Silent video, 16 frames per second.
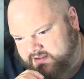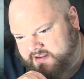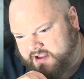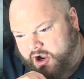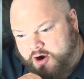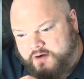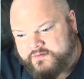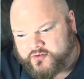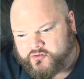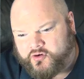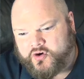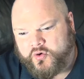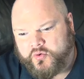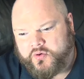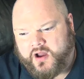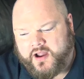
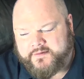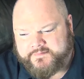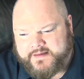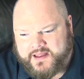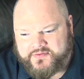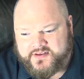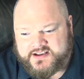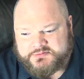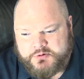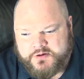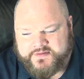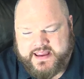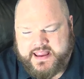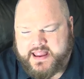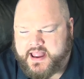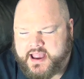overall, I found this
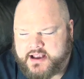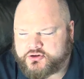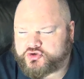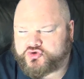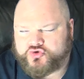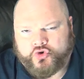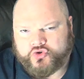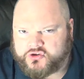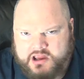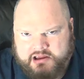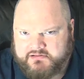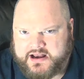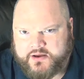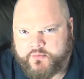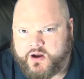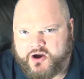movie
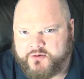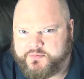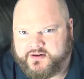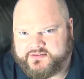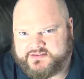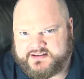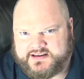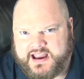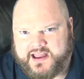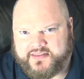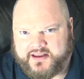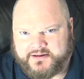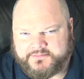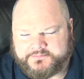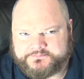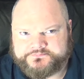extraordinarily well put
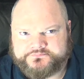together,